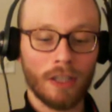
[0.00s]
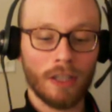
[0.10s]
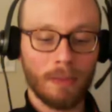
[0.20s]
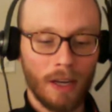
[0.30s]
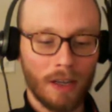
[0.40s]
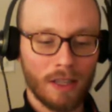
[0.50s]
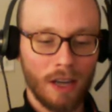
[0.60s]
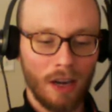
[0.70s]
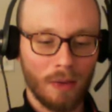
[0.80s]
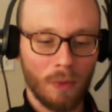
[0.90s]
team players,
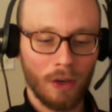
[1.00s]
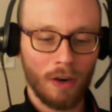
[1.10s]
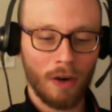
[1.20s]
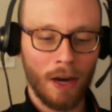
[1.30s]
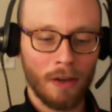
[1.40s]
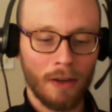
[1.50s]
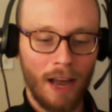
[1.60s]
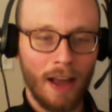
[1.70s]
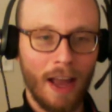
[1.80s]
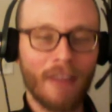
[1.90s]
no, we're all right.
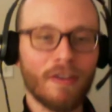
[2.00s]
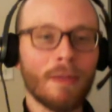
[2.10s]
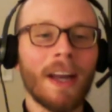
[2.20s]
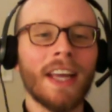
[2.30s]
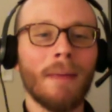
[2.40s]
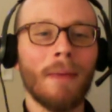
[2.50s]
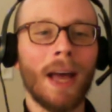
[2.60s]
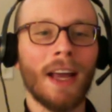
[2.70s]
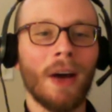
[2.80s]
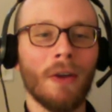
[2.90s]
Everybody came
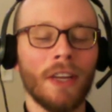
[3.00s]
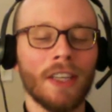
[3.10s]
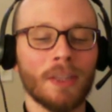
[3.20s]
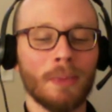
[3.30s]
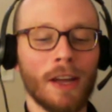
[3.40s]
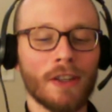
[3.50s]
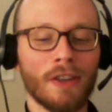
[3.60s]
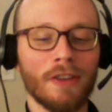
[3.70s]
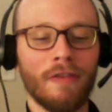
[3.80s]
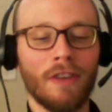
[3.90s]
back healthy. It's the players that
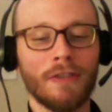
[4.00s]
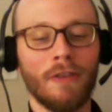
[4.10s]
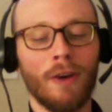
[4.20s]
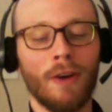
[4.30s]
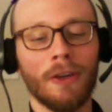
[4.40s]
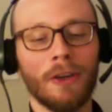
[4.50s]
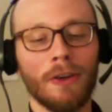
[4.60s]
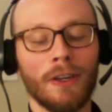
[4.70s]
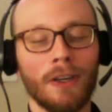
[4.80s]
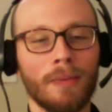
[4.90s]
are at Finch Farm that
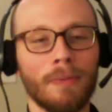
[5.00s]
are